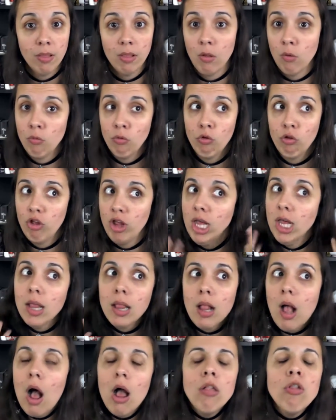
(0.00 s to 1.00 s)
so she
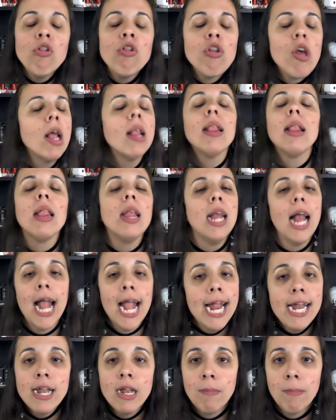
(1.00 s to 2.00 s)
is unjustly
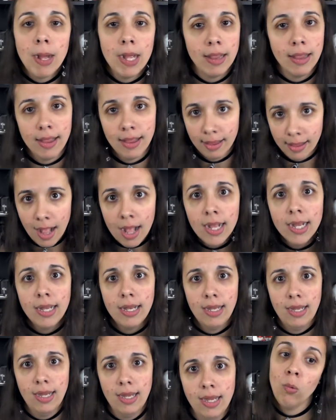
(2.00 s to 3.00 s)
hated by
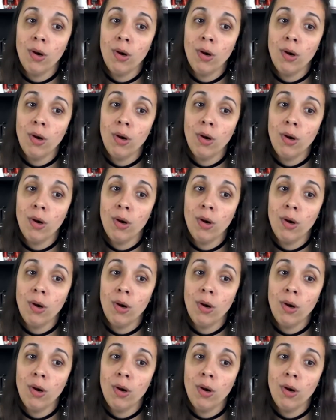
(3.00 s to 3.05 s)
society,